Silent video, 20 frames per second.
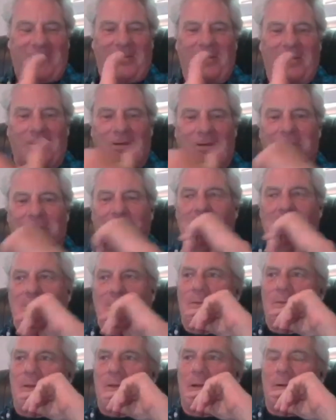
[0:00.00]

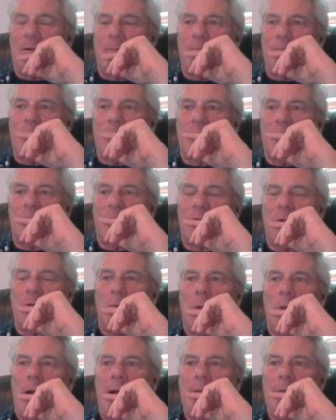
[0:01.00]
their.
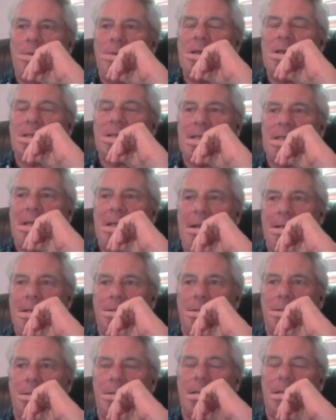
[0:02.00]
So I think
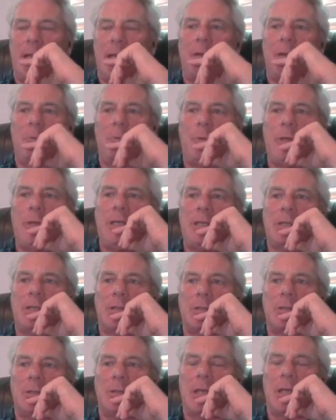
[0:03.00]
technically, and we
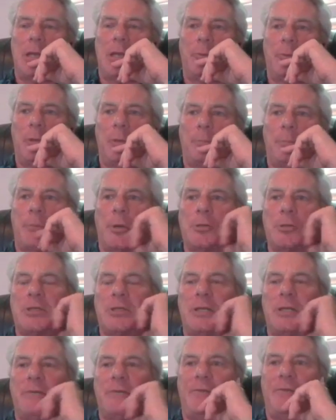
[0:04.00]
need to look at a real
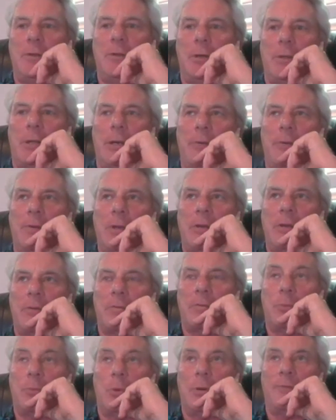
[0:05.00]
burgeoning field that I think
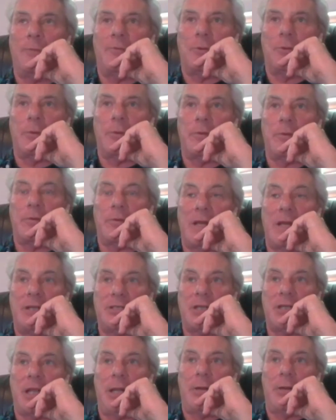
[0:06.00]
is important for us as
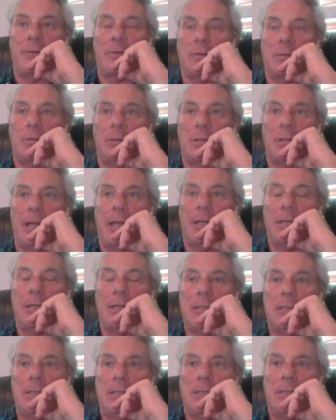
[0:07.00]
educators to look at,
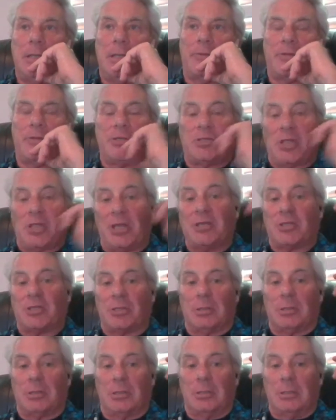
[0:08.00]
is
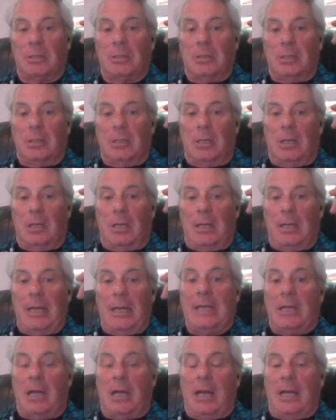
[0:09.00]
agential
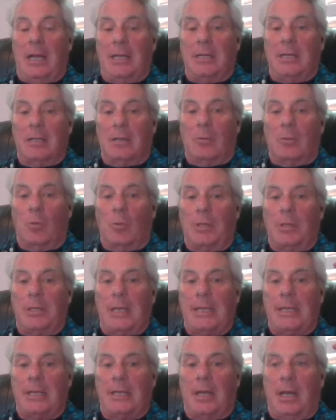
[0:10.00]
AI. When
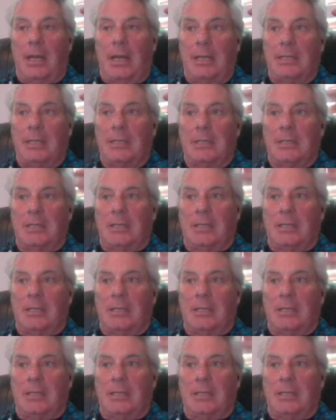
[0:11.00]
AI